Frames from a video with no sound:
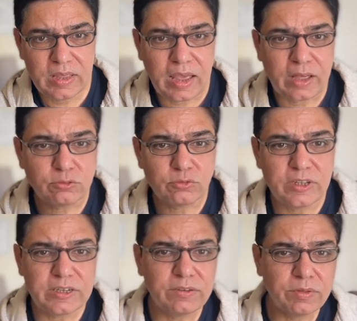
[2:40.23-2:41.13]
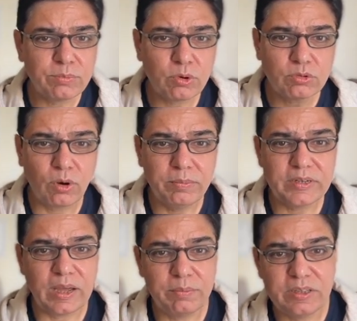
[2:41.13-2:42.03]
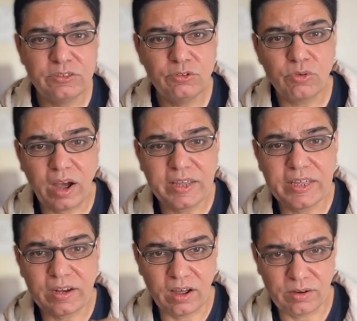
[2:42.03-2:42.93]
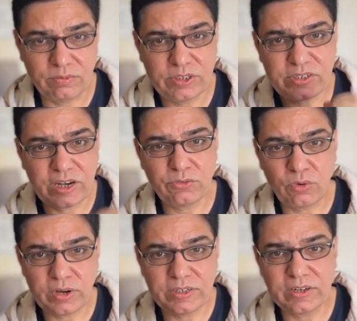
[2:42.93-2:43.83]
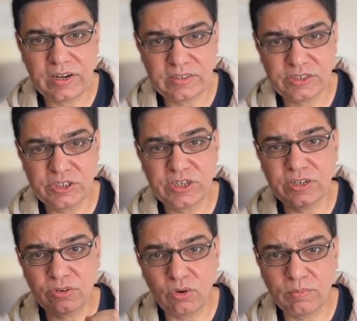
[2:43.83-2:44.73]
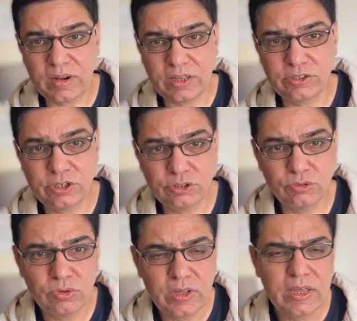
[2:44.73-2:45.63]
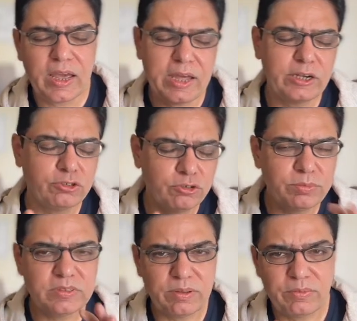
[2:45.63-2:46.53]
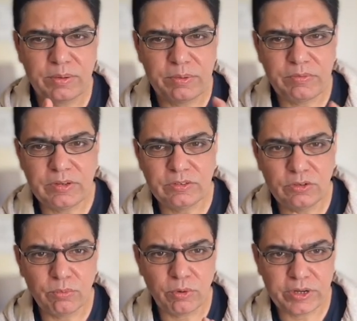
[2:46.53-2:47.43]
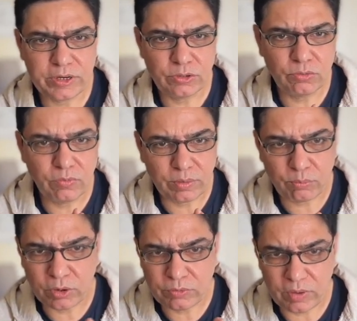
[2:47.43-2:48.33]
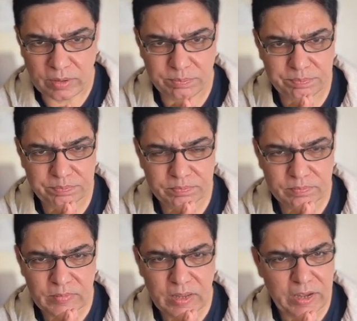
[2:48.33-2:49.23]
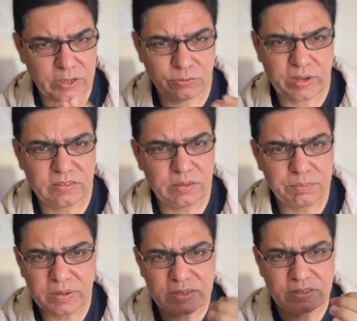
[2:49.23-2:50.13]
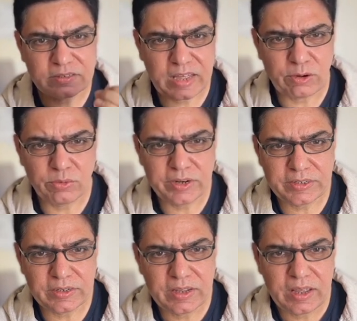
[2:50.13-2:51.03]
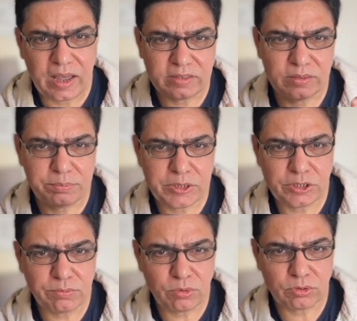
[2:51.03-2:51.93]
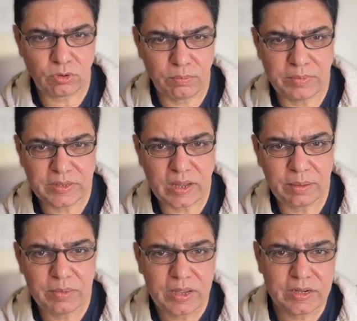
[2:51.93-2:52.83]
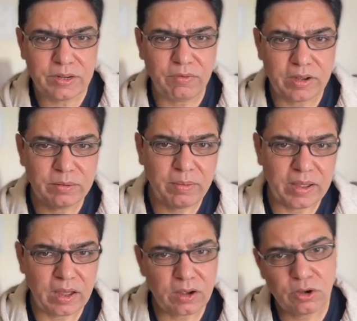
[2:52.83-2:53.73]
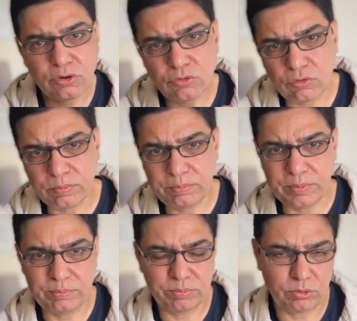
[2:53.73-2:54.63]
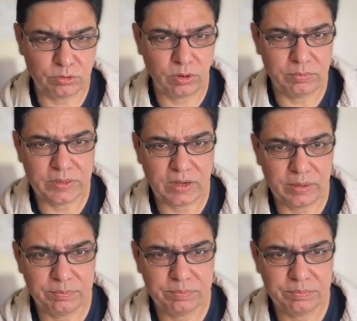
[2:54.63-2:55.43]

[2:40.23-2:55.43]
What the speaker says: Associated with prothrombin time is your INR, which stands for International Normalized Ratio, and it should be somewhere between 0.8 to 1.1. It is very simple. It is calculated as a patient prothrombin time divided by a control prothrombin time.